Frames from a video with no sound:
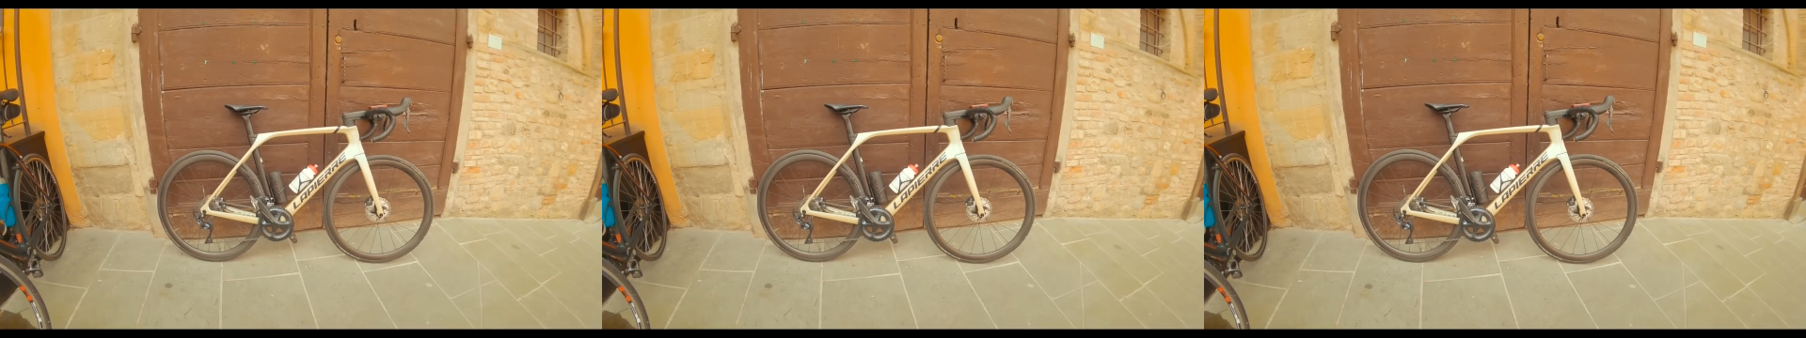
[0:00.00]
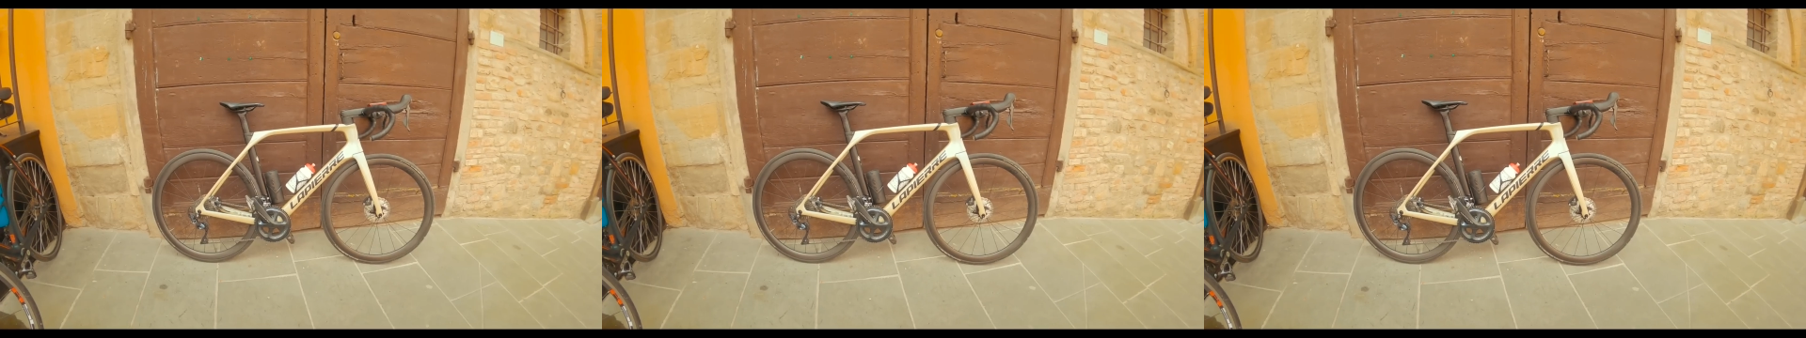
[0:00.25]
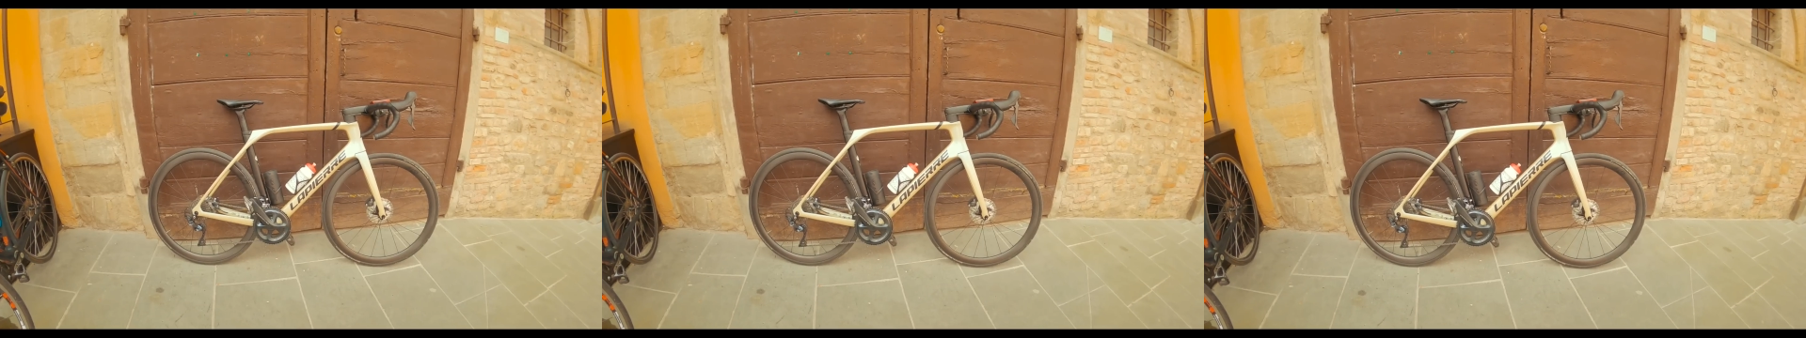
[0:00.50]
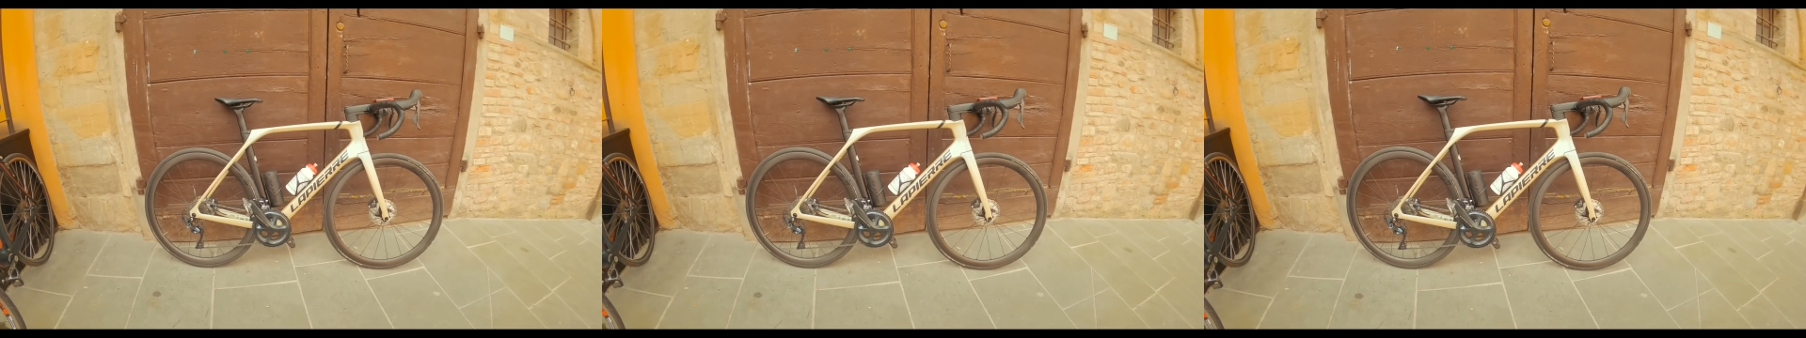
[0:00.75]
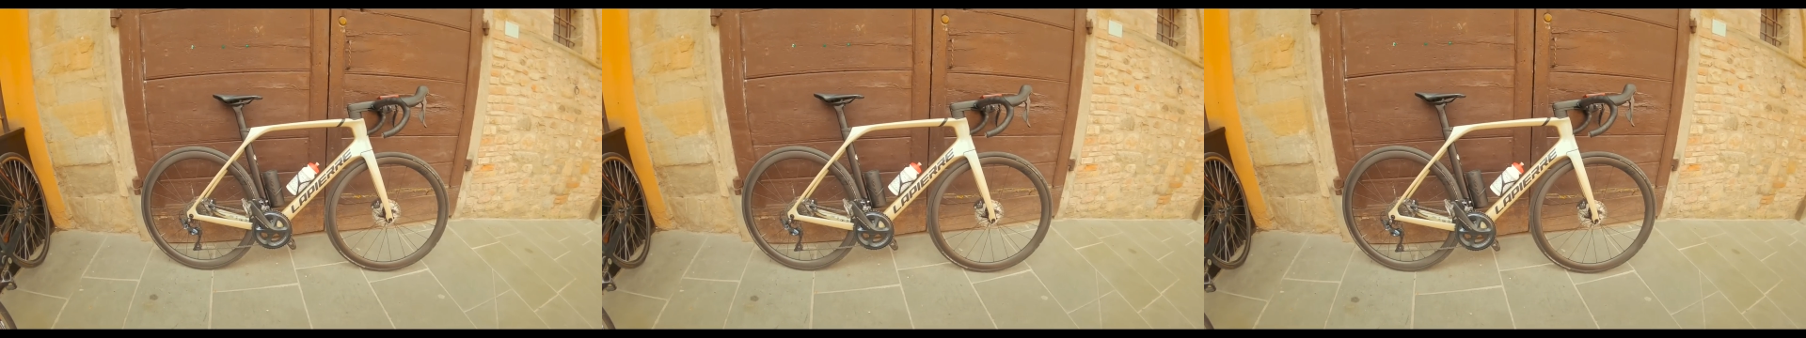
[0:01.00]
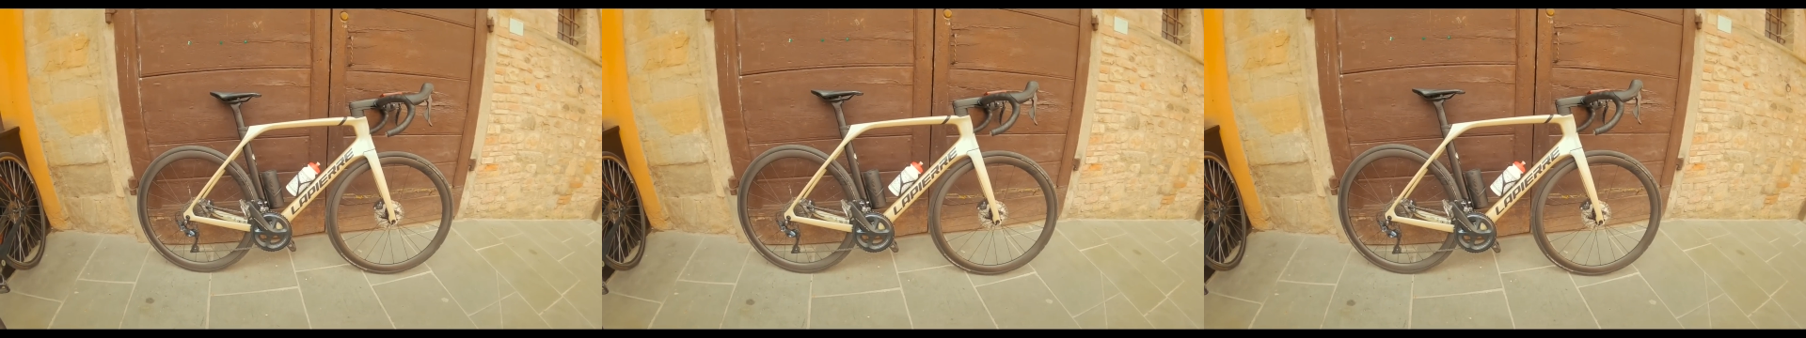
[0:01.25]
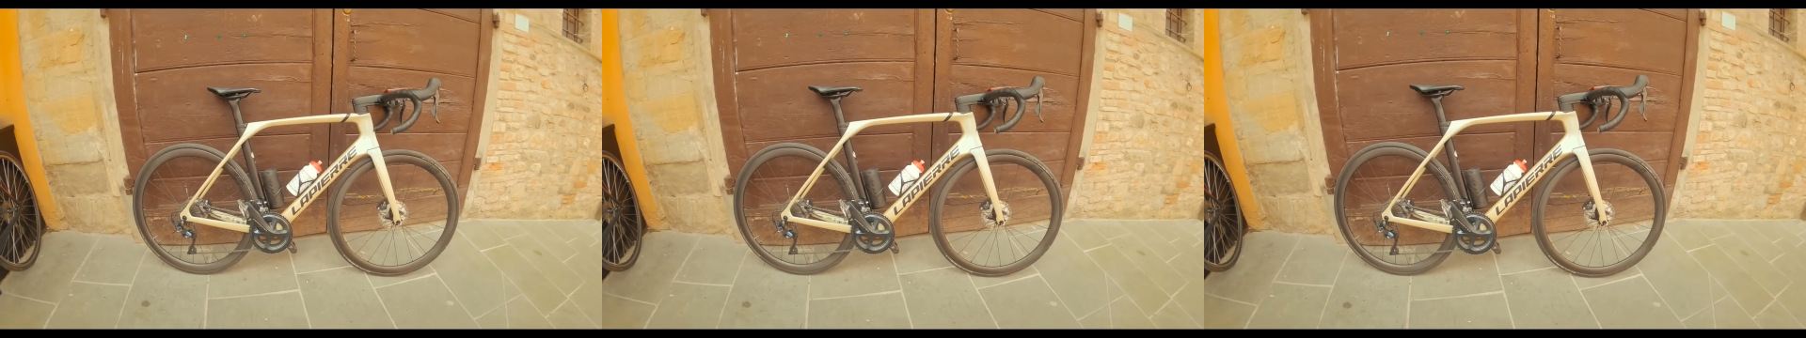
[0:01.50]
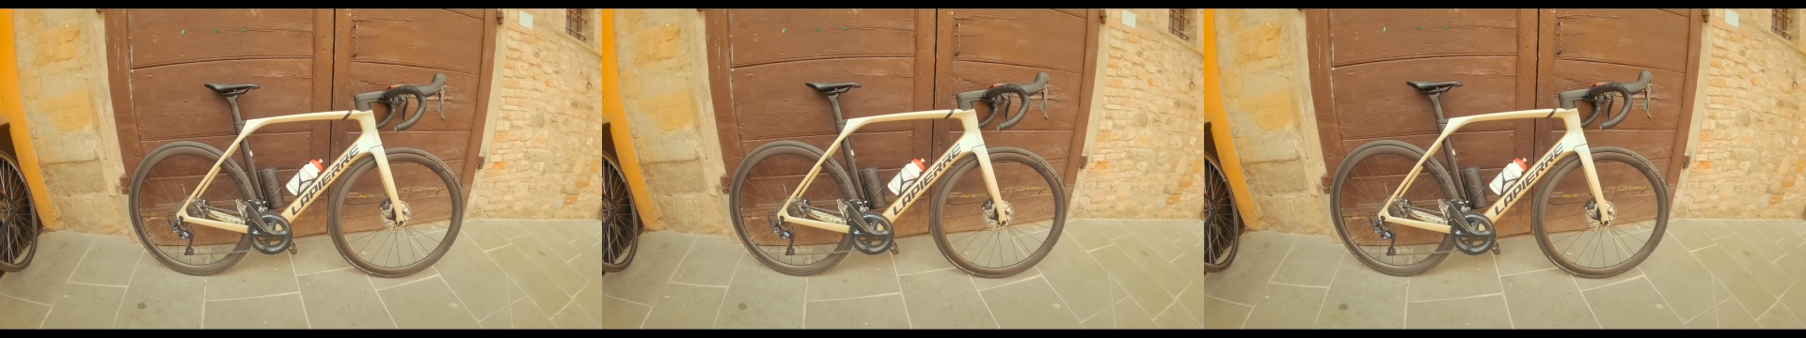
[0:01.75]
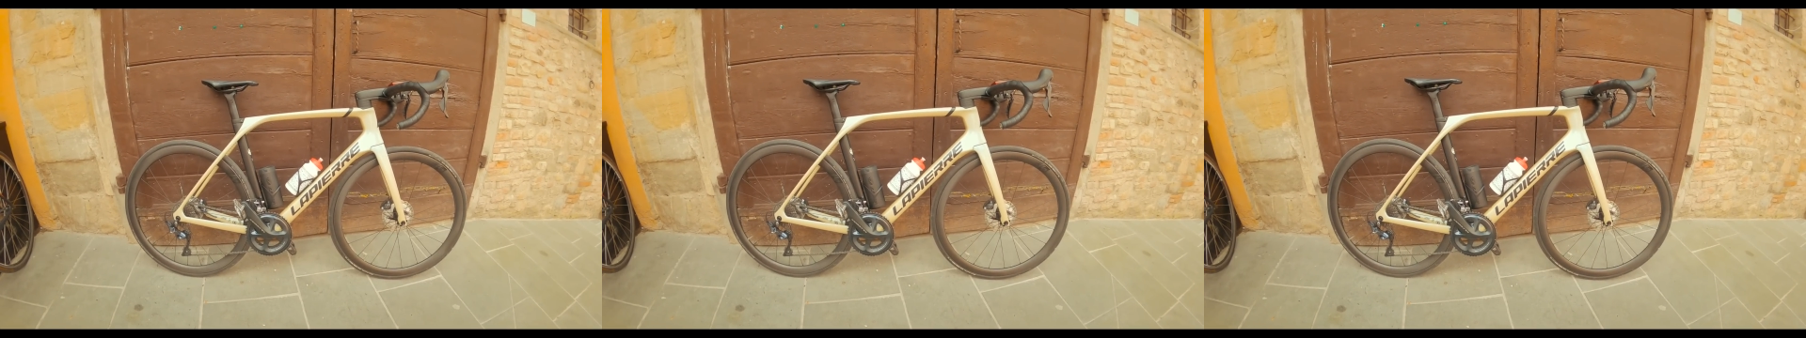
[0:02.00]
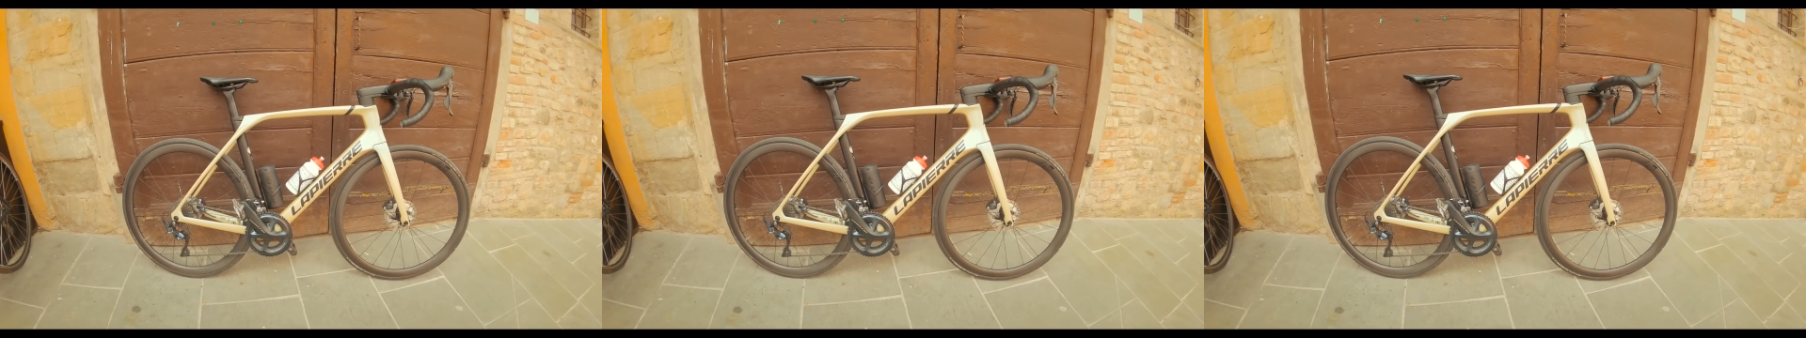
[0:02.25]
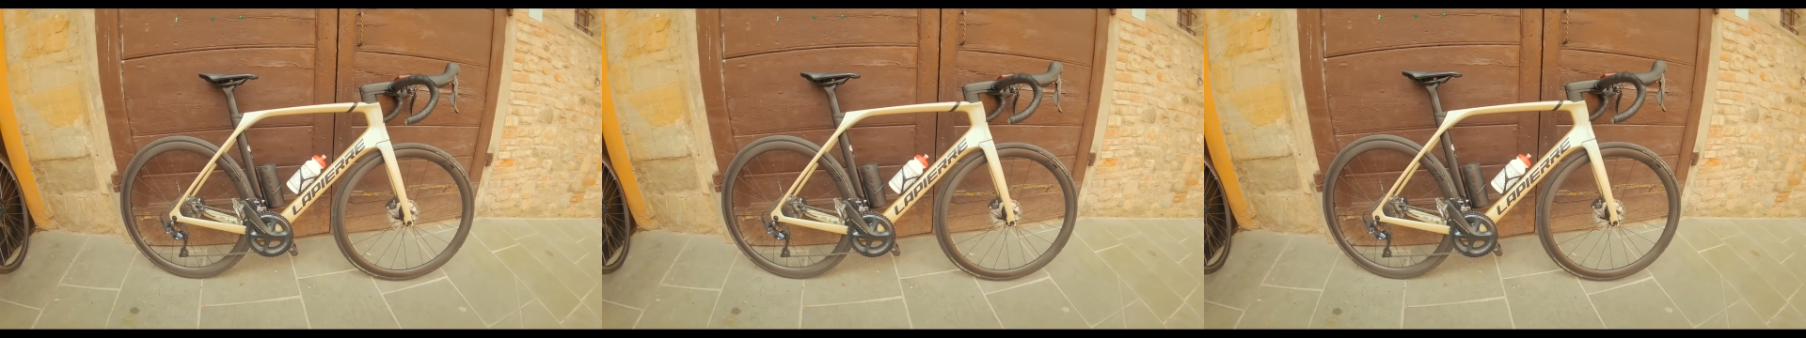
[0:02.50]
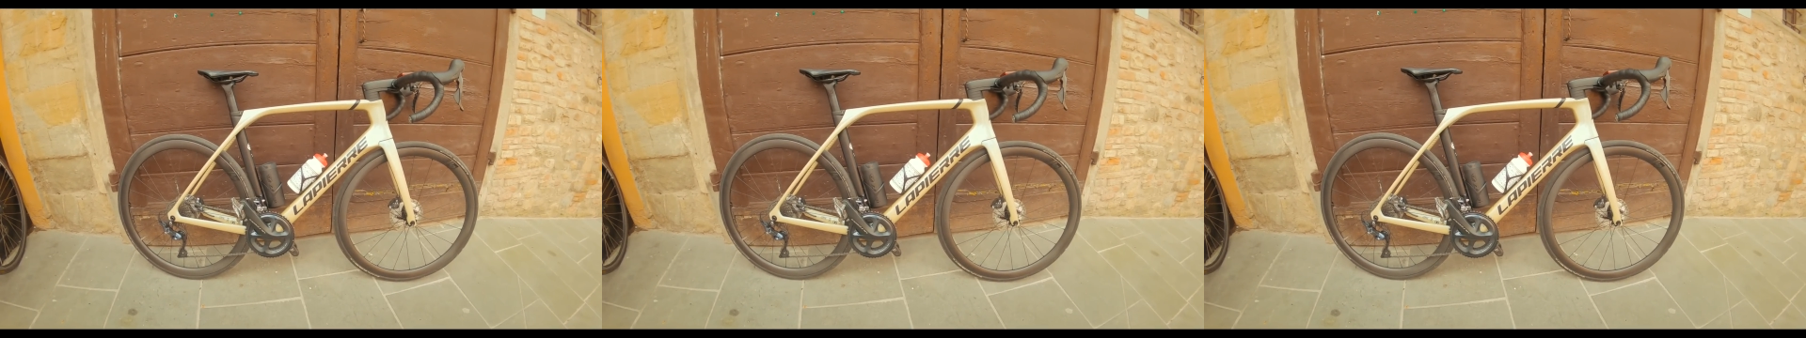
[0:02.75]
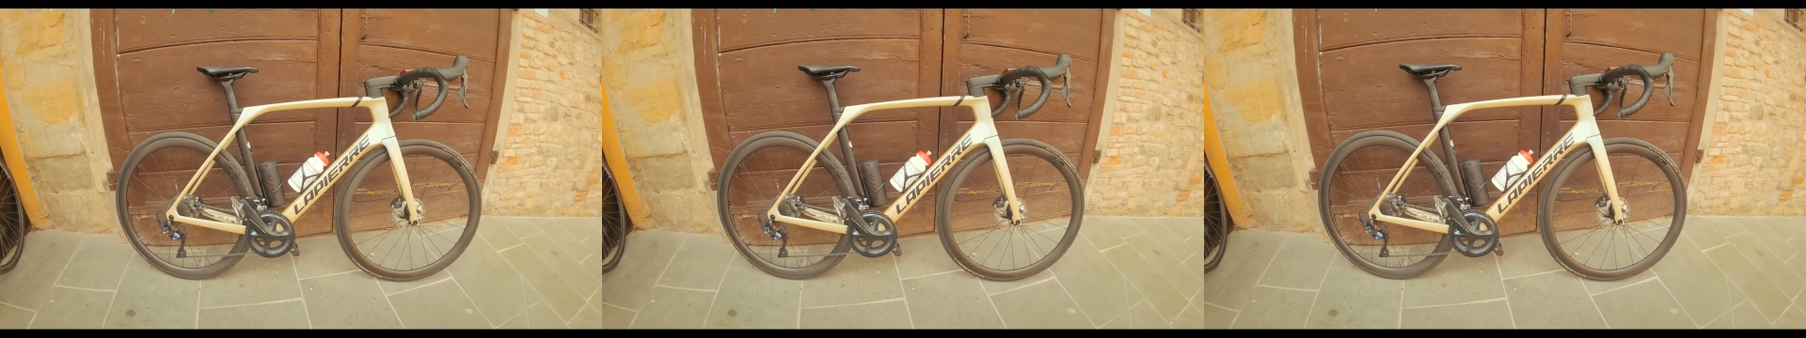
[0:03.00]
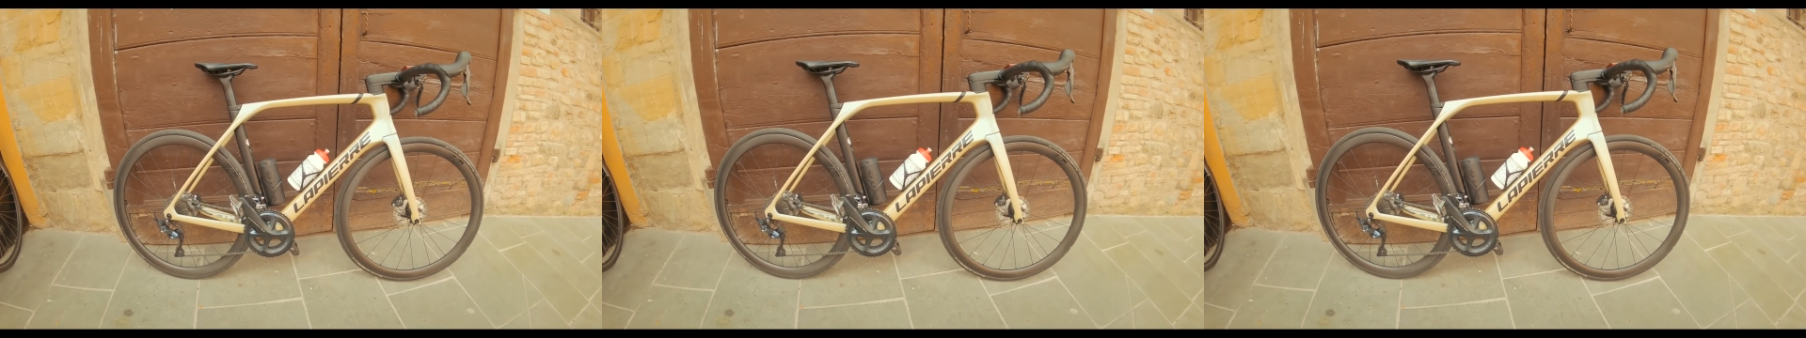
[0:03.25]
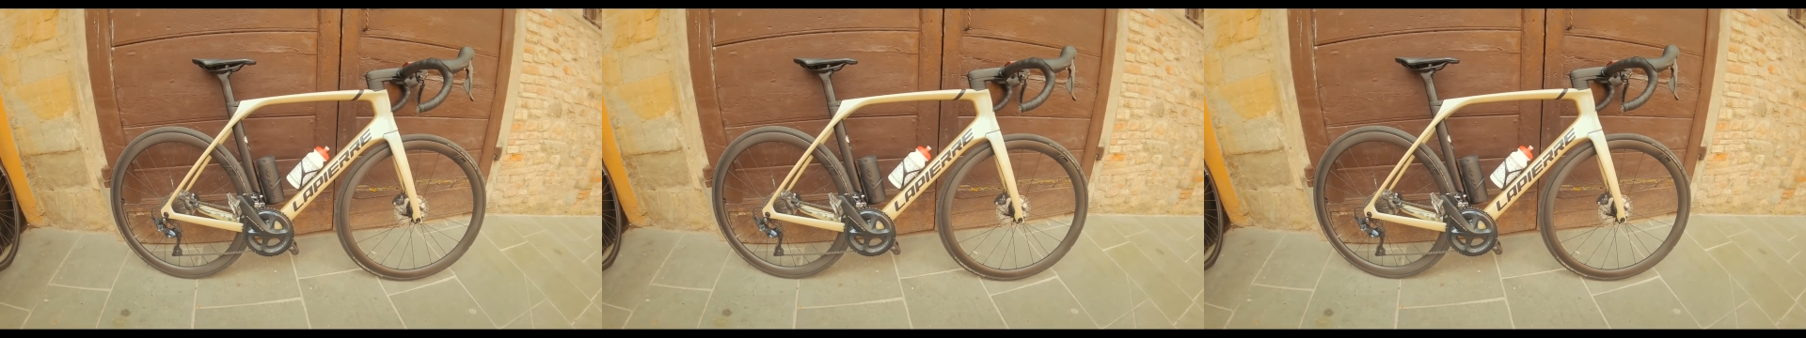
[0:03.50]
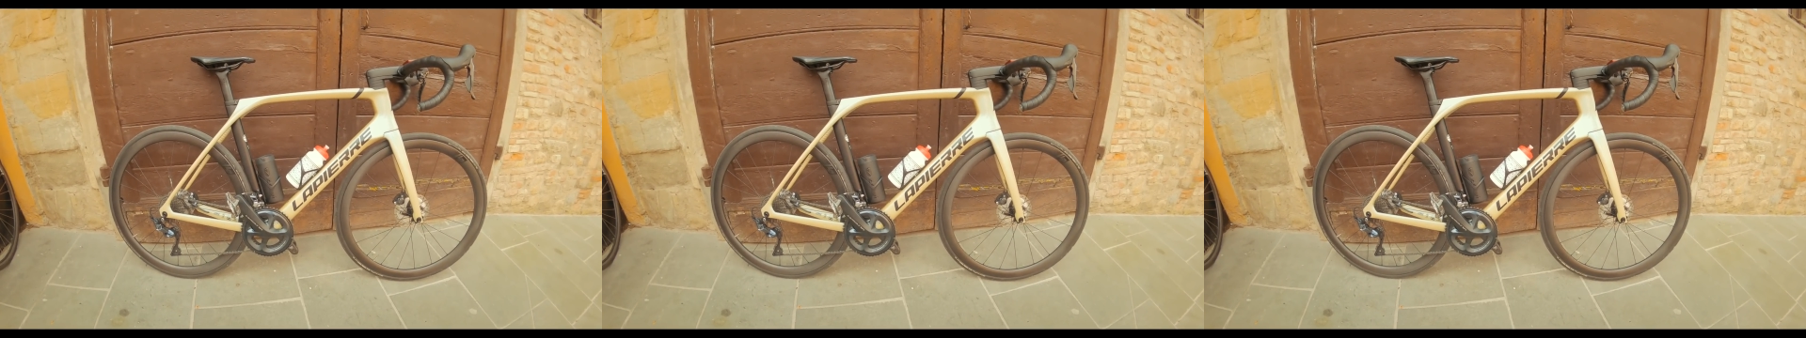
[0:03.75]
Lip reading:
No face is visible, so there are no lips to read.